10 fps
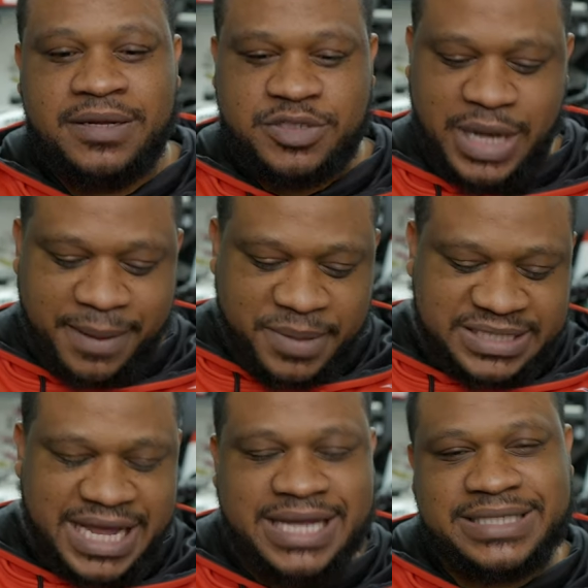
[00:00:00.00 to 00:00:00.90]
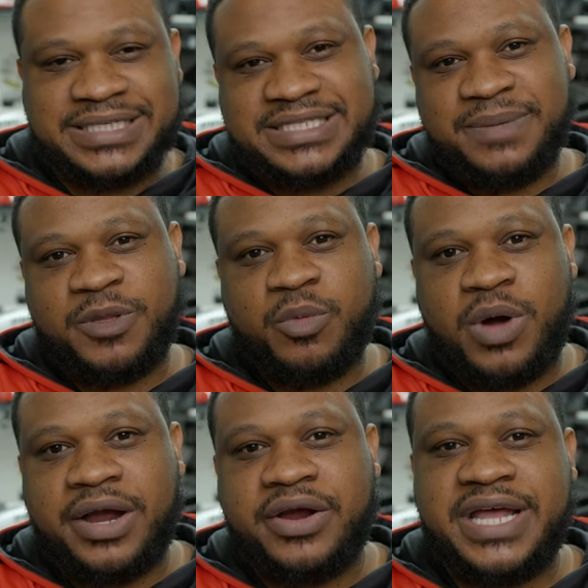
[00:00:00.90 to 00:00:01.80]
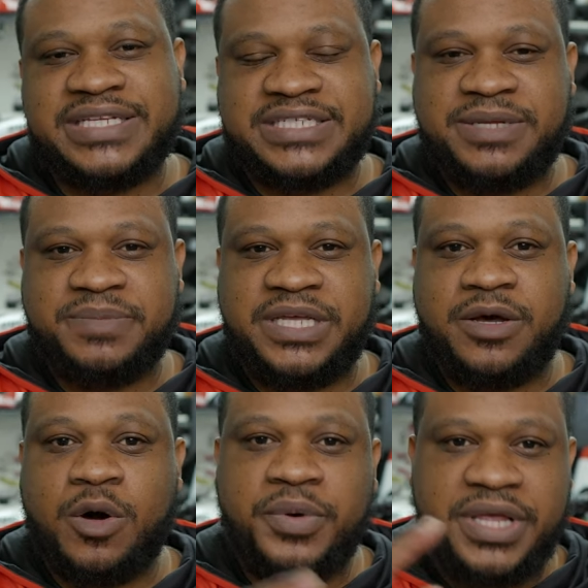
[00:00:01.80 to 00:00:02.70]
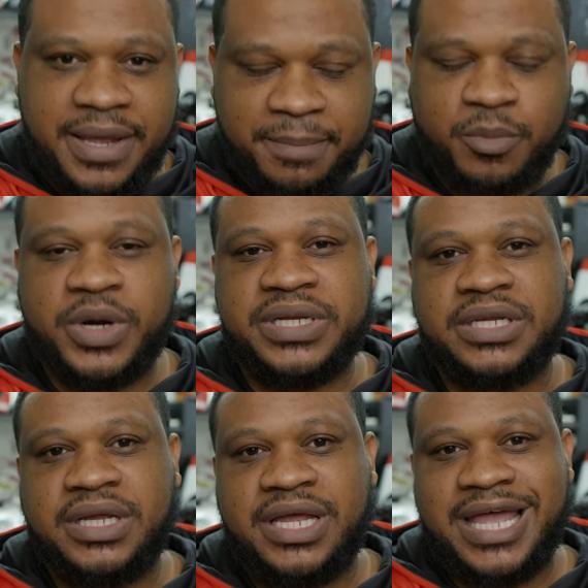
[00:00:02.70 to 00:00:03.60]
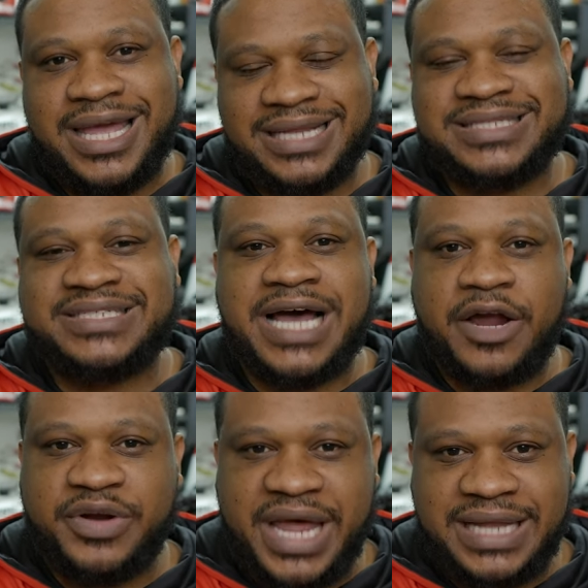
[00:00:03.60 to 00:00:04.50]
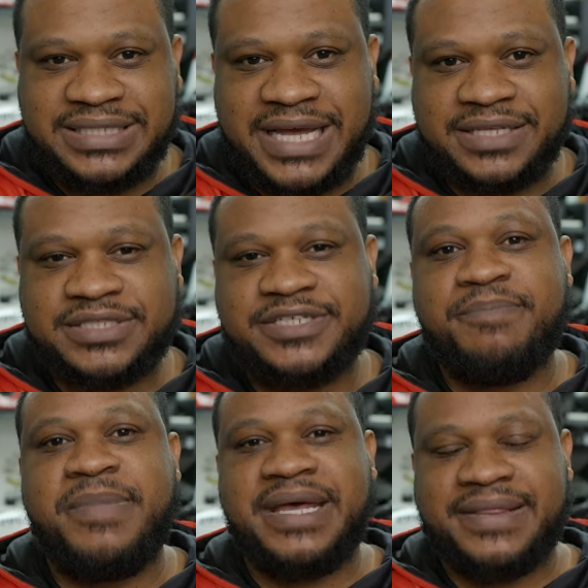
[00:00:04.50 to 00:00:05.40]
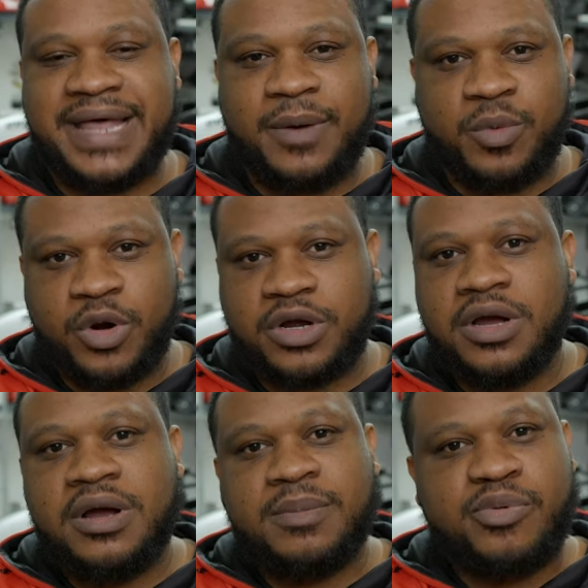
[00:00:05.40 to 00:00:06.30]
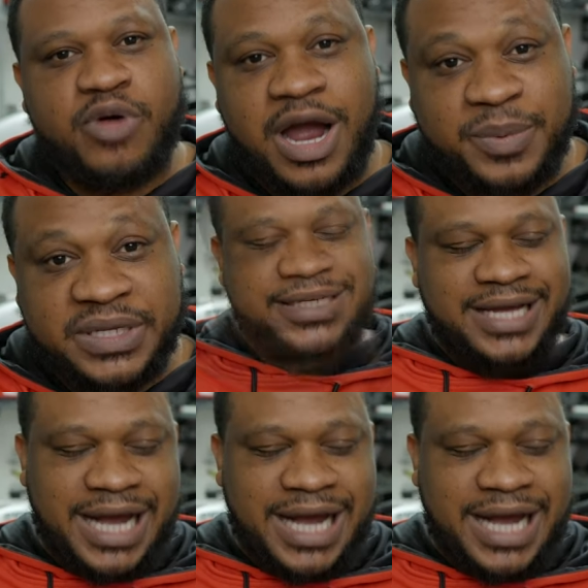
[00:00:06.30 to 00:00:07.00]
So that means I had to snip the wire and snip the OEM one and then solder that together to make that work properly.